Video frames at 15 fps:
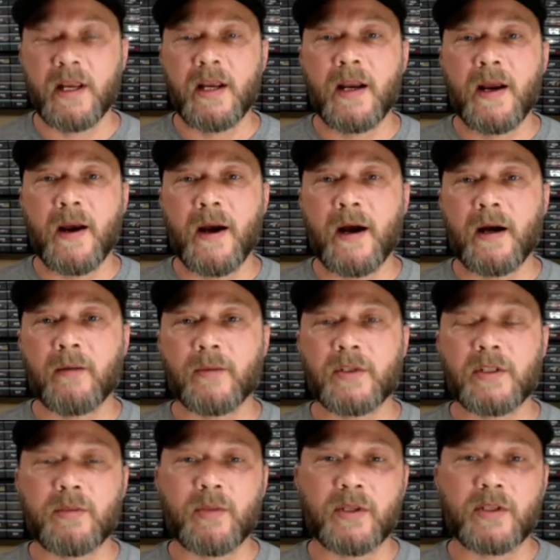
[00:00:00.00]
This
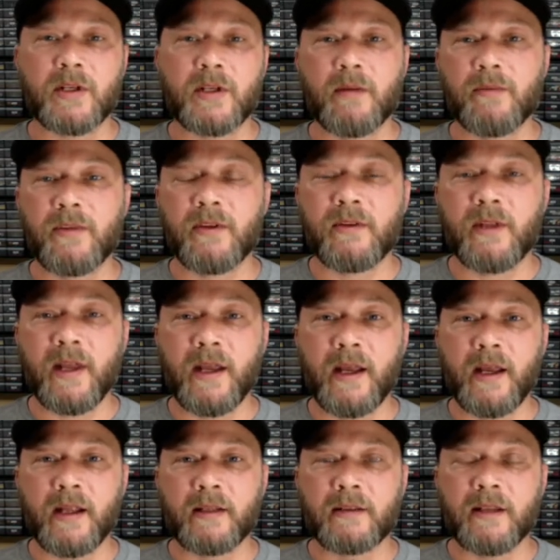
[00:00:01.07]
has been something
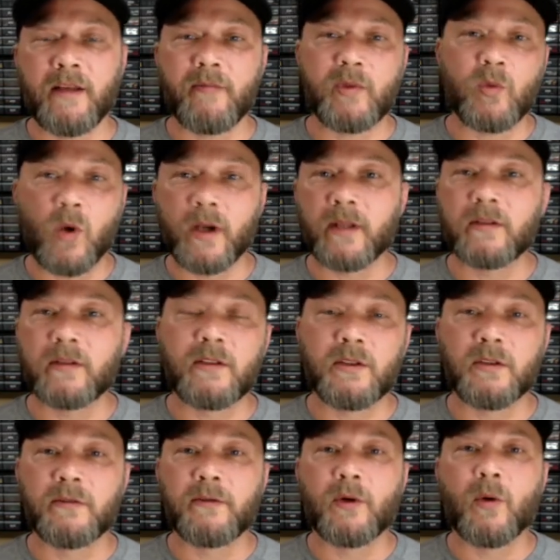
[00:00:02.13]
that I've been wanting to do
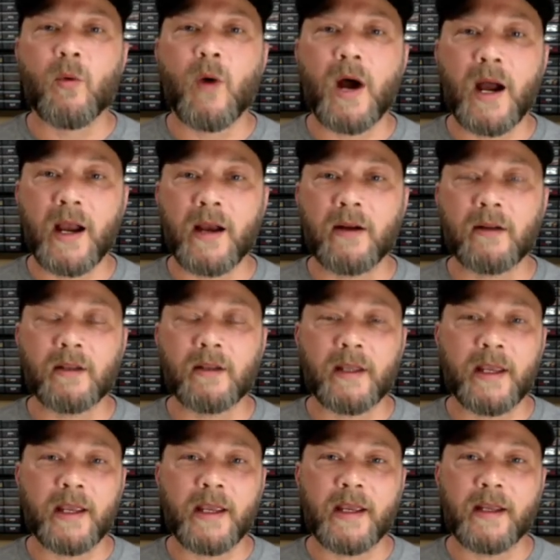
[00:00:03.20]
for a while
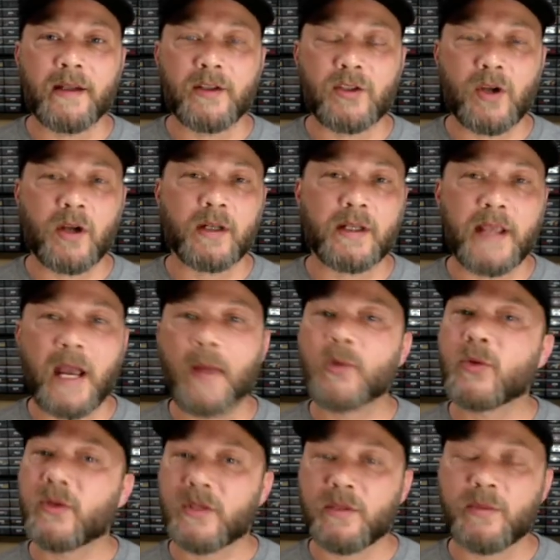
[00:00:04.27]
and started
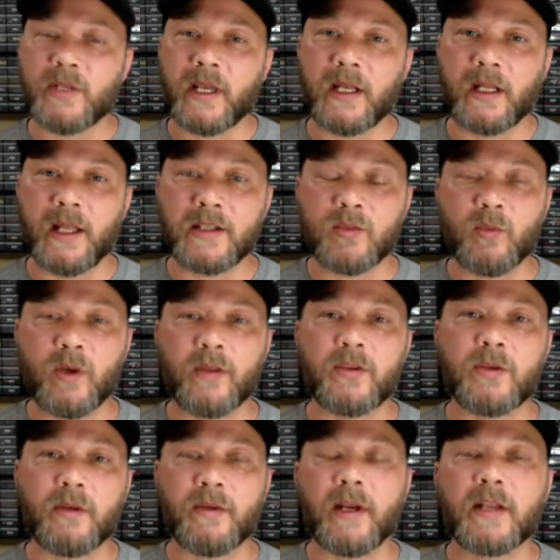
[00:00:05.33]
capturing some data last month,
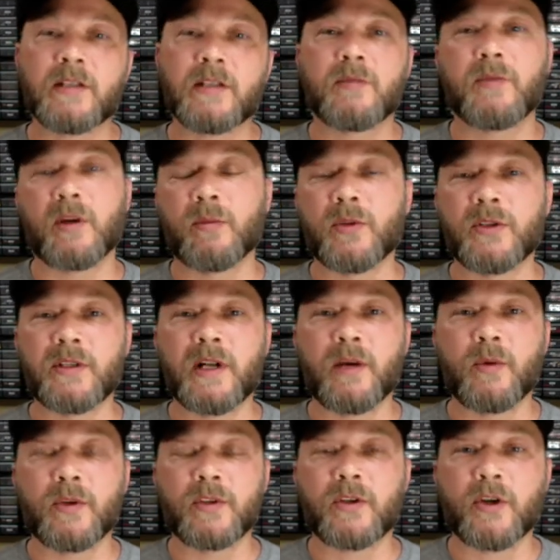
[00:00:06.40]
so I've got some numbers that I
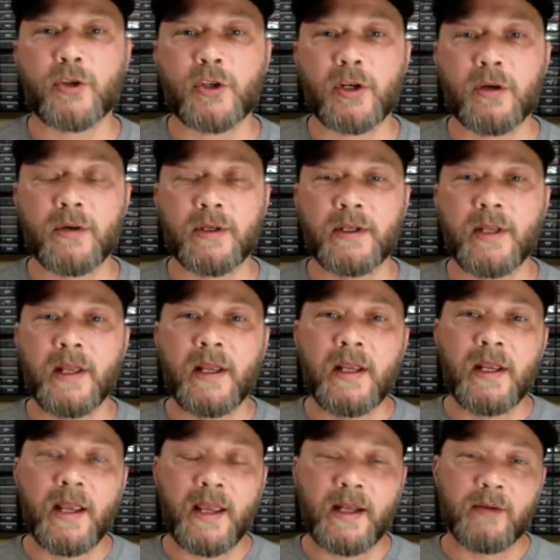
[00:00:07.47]
want to start showing,
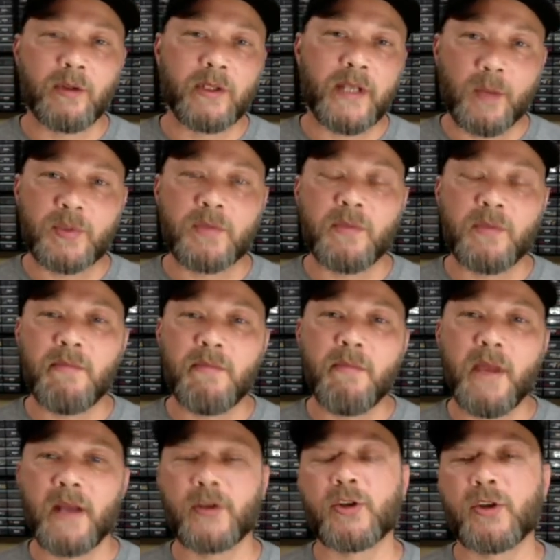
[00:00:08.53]
and it really helps me
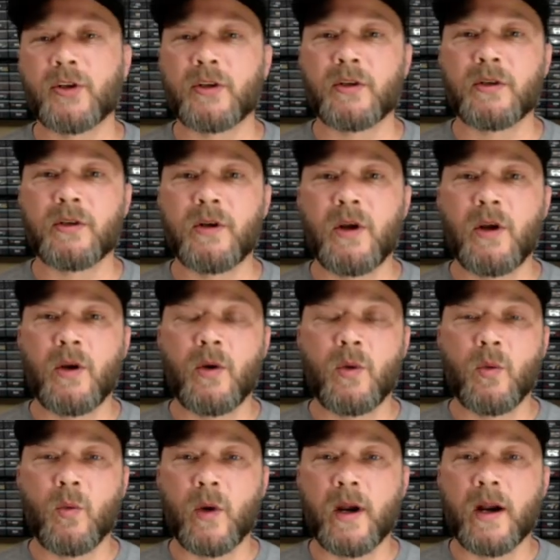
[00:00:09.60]
measure
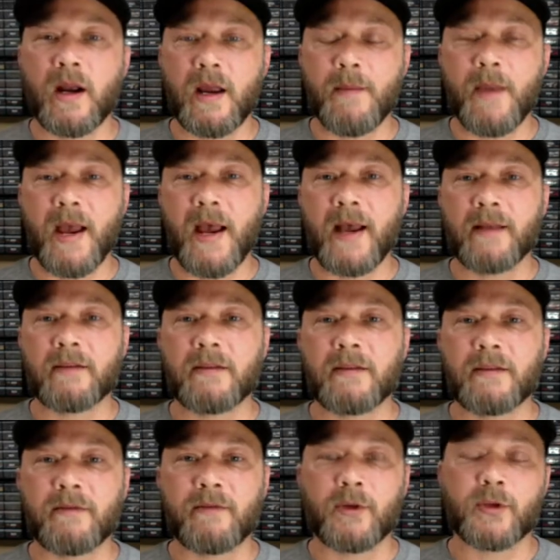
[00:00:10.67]
where I'm at
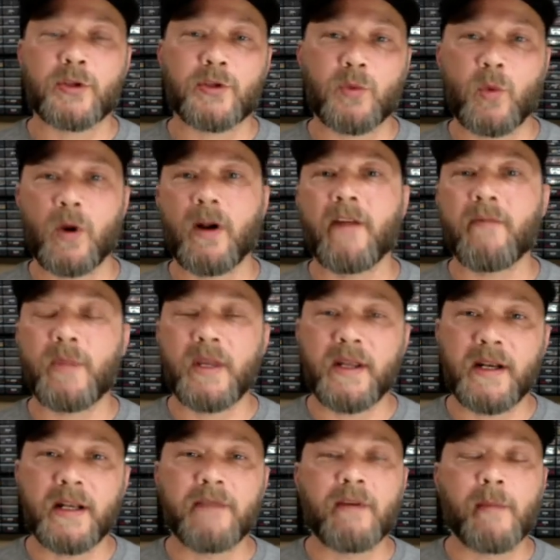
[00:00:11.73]
versus where I've been and
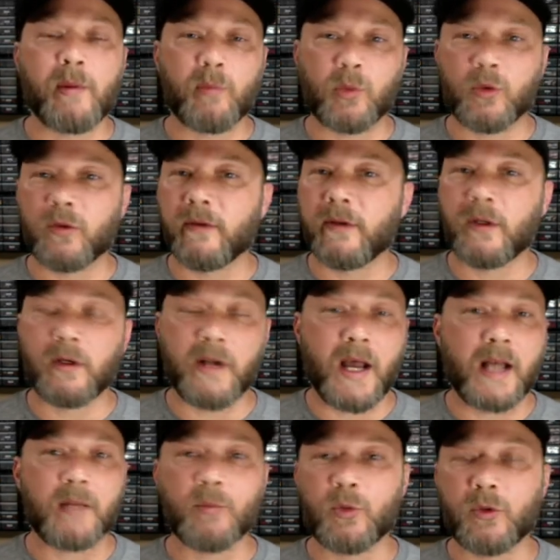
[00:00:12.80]
if I'm improving or not
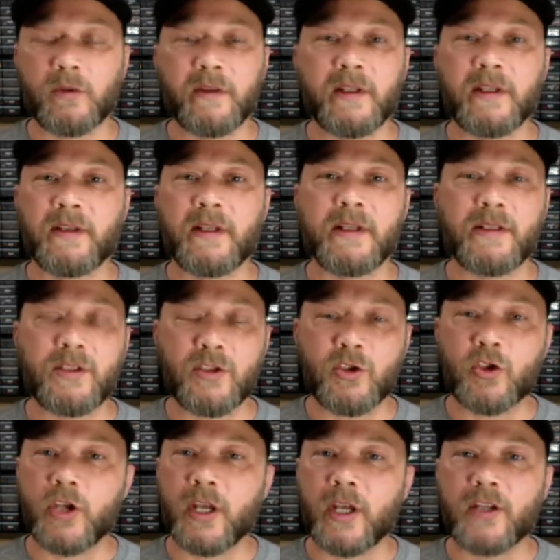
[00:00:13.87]
improving, and things and
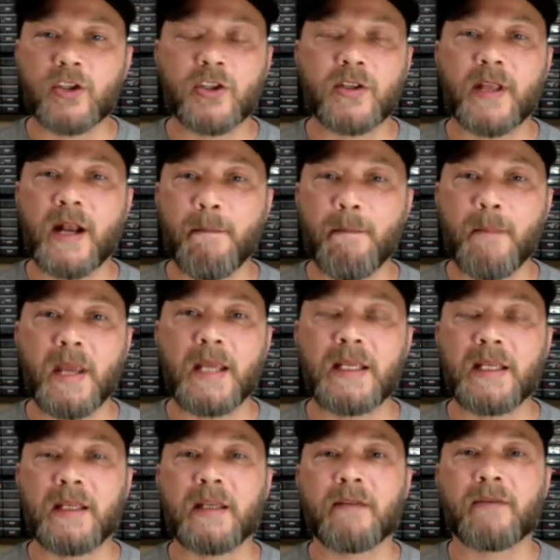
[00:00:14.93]
changes that I'm
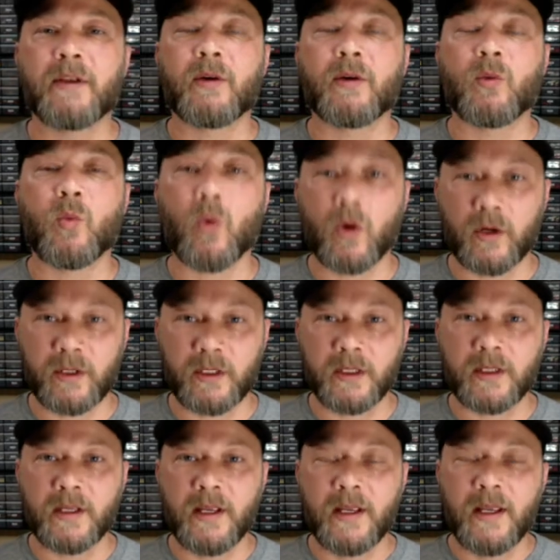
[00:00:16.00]
making, if they're working.
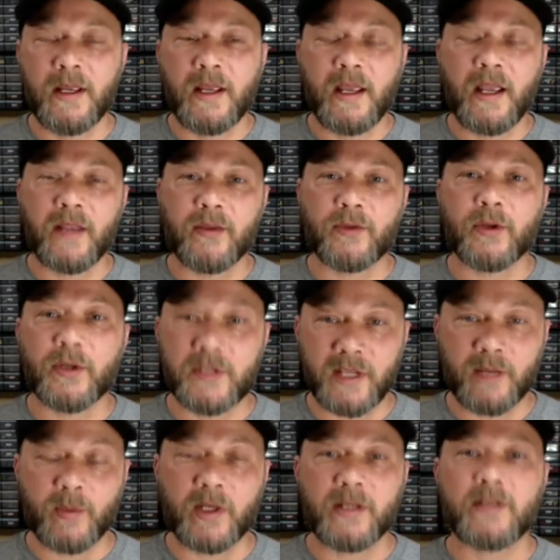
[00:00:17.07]
And the third
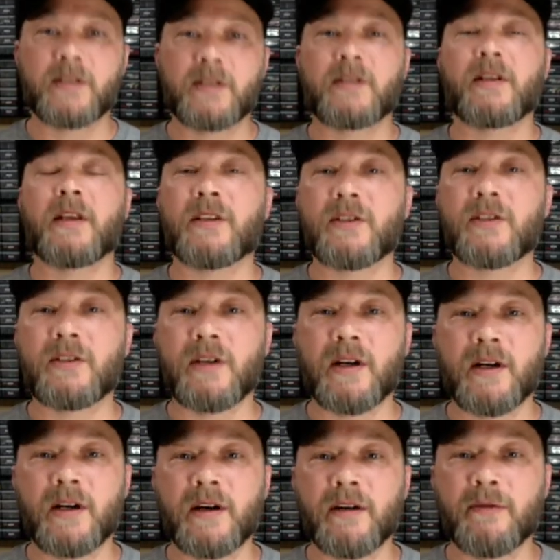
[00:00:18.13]
segment is
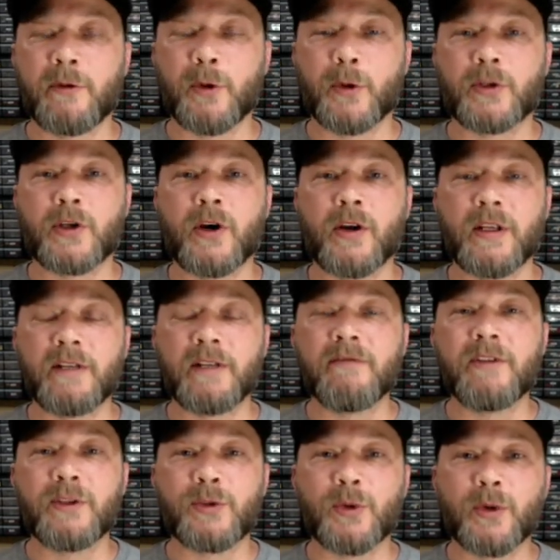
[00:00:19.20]
of course our
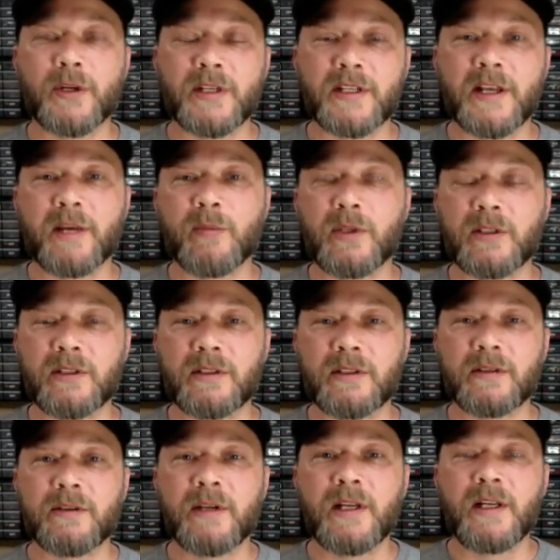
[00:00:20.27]
inventory segment, to
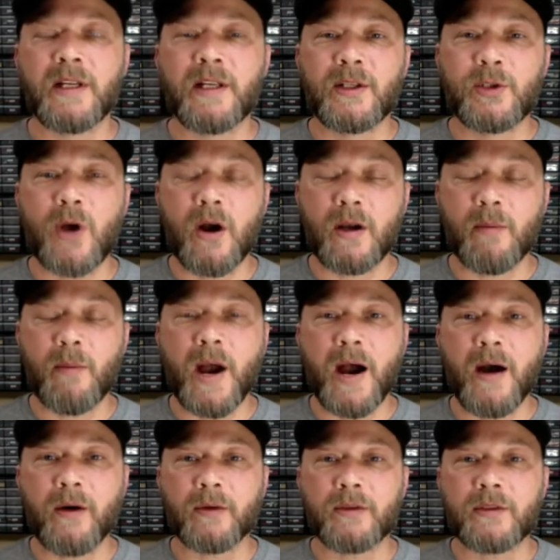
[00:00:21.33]
talk
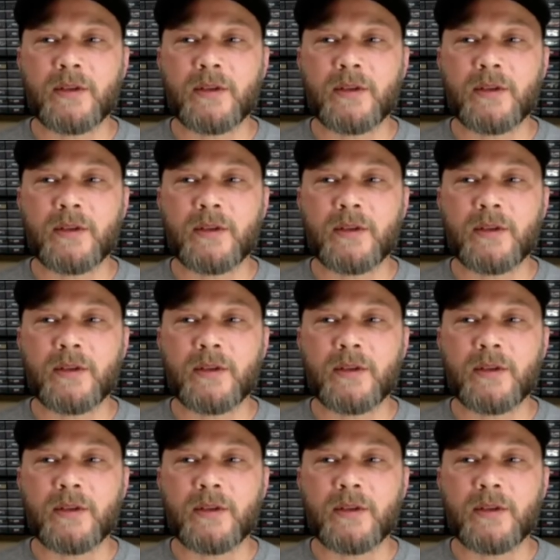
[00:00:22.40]
about